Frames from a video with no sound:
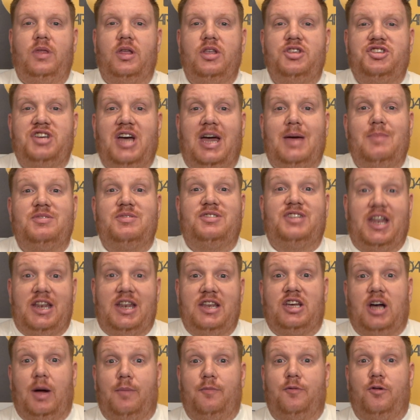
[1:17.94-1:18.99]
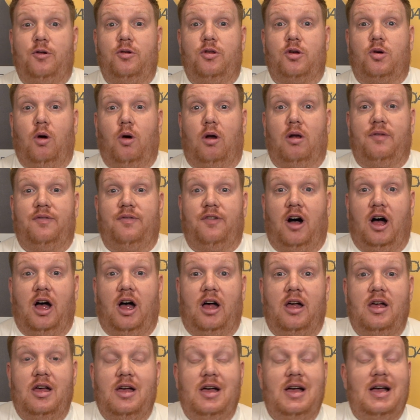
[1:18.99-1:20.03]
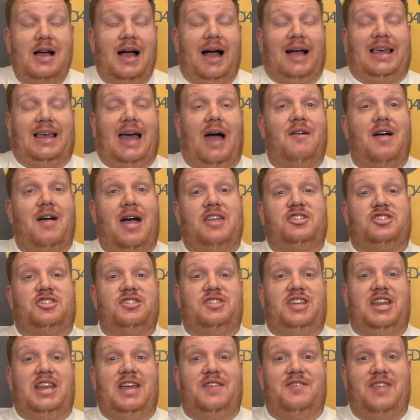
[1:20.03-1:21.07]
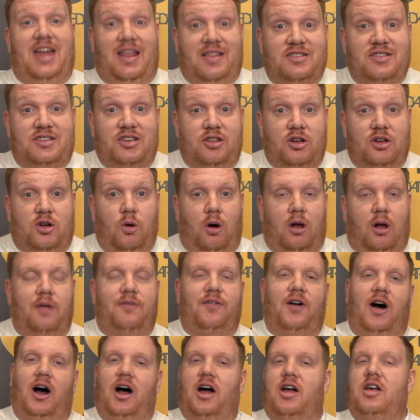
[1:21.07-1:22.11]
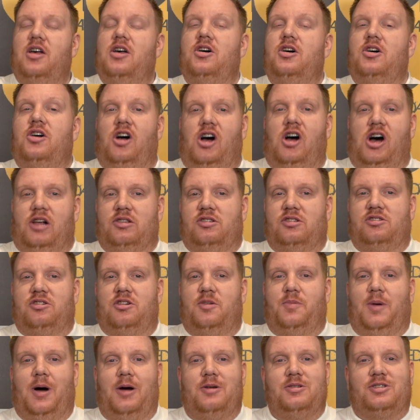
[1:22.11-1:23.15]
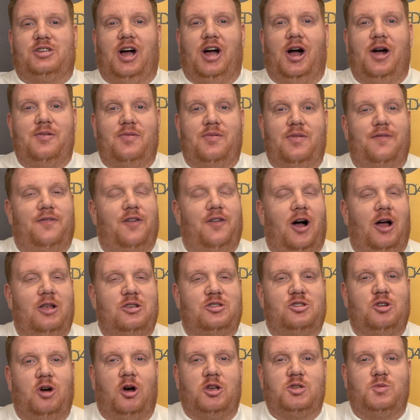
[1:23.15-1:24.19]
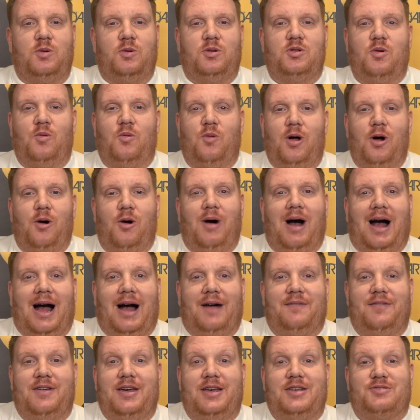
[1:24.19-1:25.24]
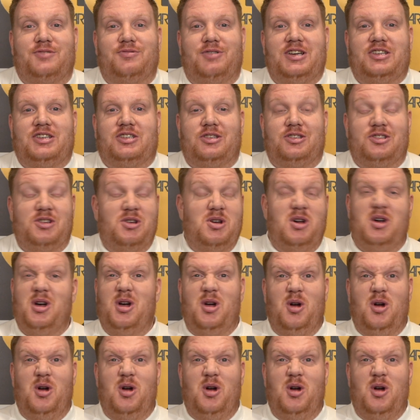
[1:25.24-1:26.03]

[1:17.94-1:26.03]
James didn't come through the qualifier and Gary Anderson didn't even enter the qualifier. Answers on a postcode. The Flying Scotsman will have his reasons.